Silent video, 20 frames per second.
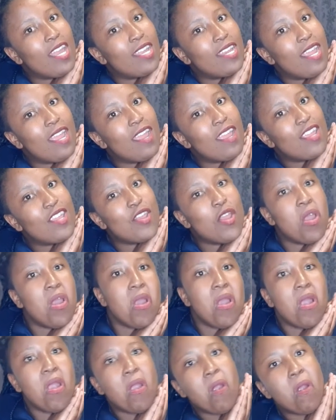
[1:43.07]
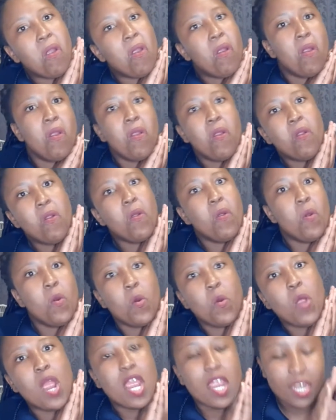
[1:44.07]

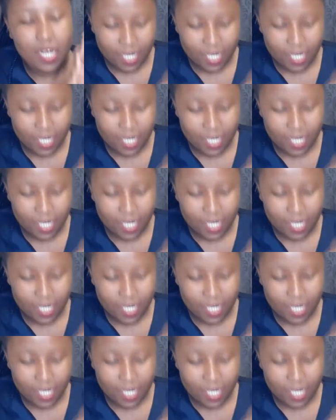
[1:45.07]
video.